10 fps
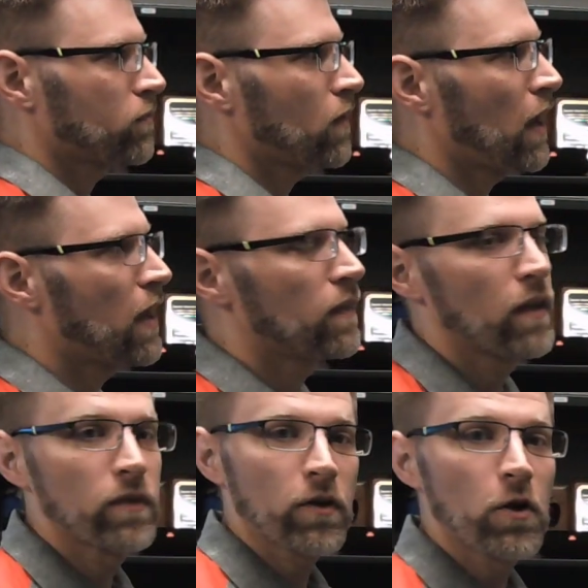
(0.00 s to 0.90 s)
and then
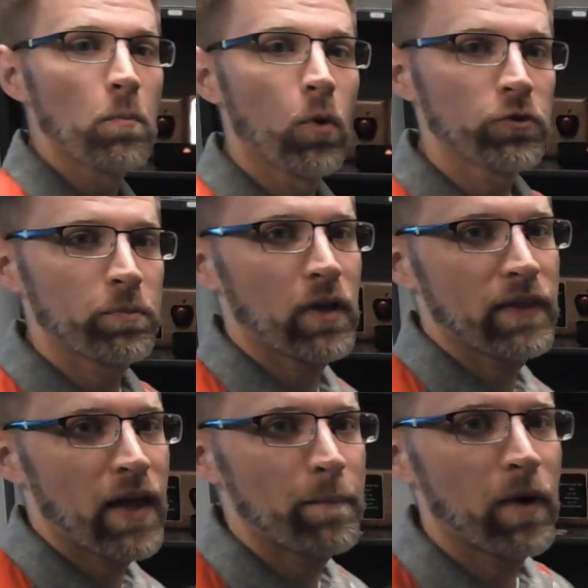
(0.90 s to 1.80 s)
they're going to multiply
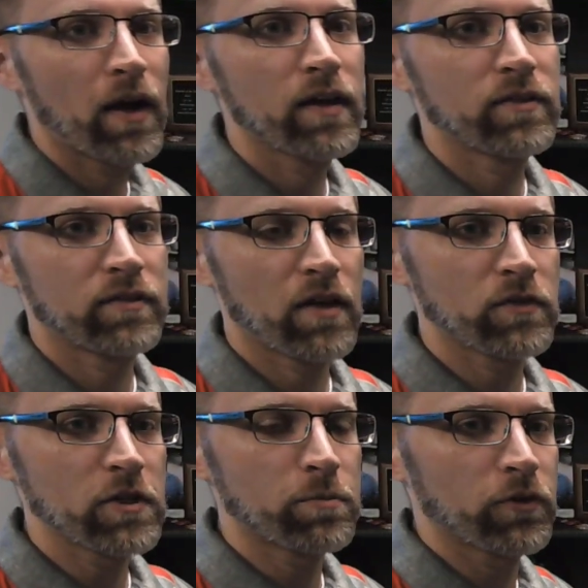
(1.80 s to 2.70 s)
that by
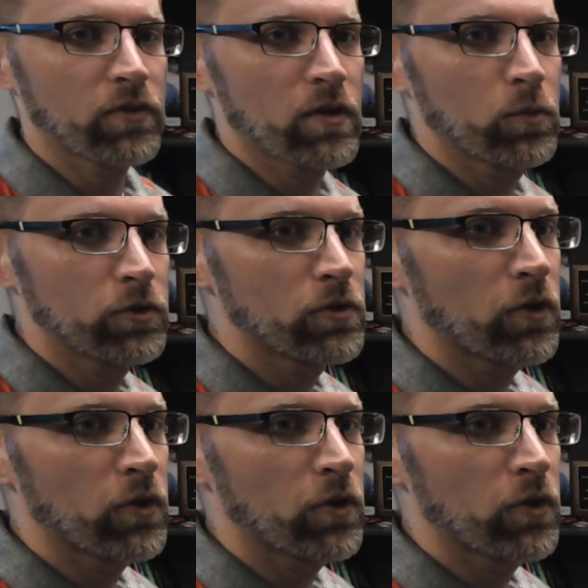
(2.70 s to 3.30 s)
70%. We'll do those